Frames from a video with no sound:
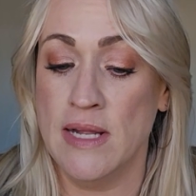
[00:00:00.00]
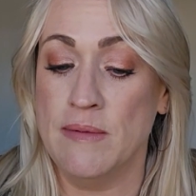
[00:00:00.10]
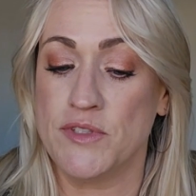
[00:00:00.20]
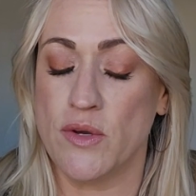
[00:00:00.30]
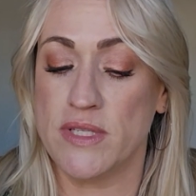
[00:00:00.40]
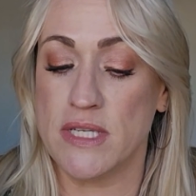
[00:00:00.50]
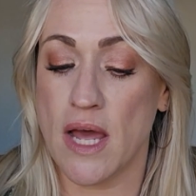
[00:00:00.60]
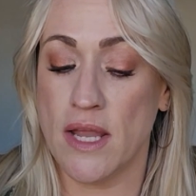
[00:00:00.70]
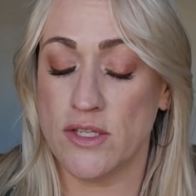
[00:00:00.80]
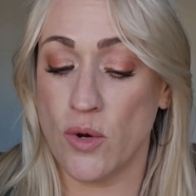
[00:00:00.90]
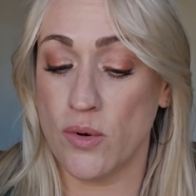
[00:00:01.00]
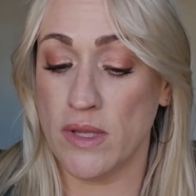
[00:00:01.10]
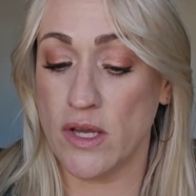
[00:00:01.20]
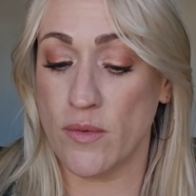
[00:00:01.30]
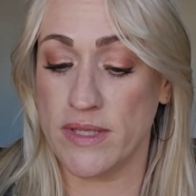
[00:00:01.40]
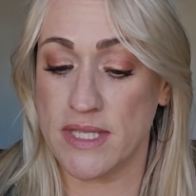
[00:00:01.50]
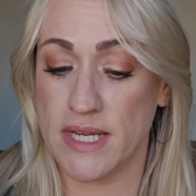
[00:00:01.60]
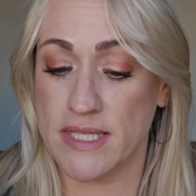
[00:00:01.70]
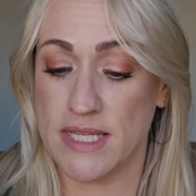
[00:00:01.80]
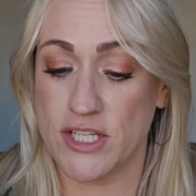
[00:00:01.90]
So it's not totally a
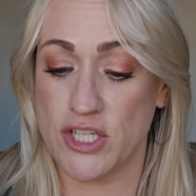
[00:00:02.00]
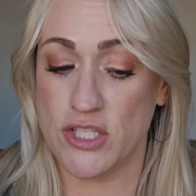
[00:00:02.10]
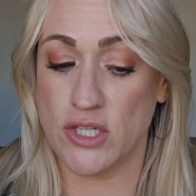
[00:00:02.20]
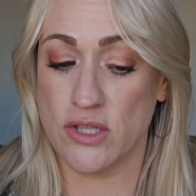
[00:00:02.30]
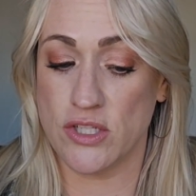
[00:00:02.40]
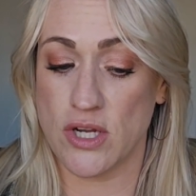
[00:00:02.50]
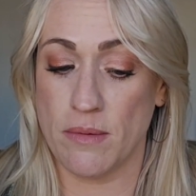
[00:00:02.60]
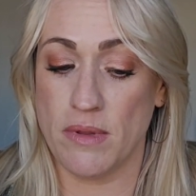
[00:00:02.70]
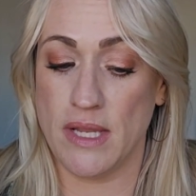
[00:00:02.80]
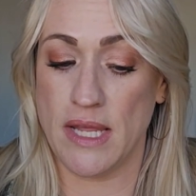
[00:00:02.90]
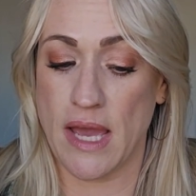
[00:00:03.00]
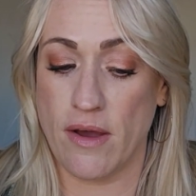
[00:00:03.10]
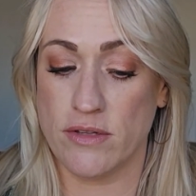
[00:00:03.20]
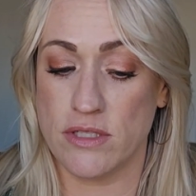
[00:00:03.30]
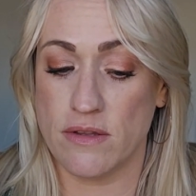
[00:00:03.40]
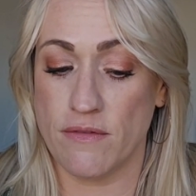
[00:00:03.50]
coincidence that she took the job cleaning house